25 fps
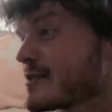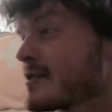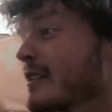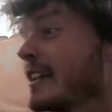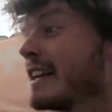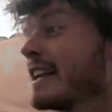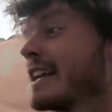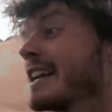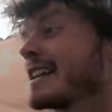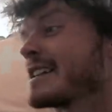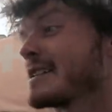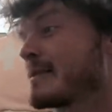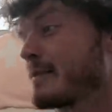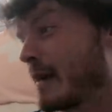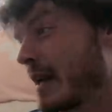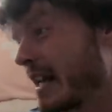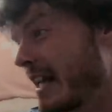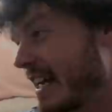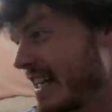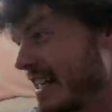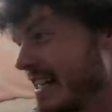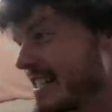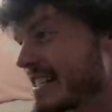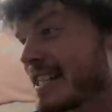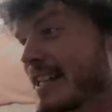So then I
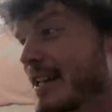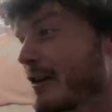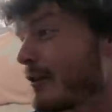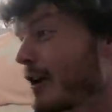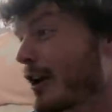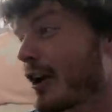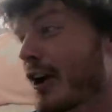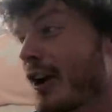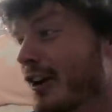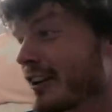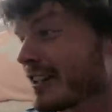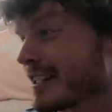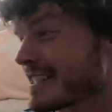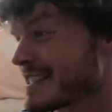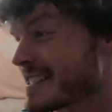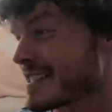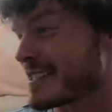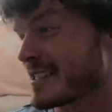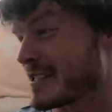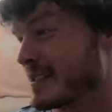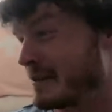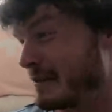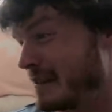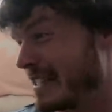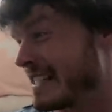explained and they were like, oh, that's
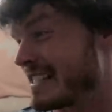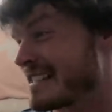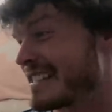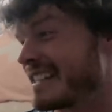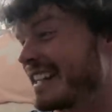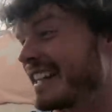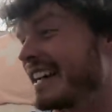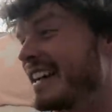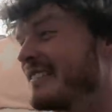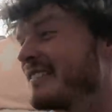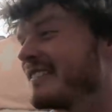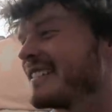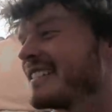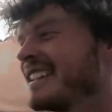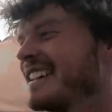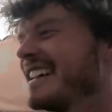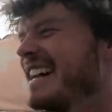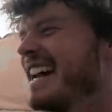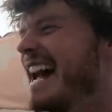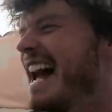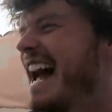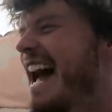the sweetest thing ever.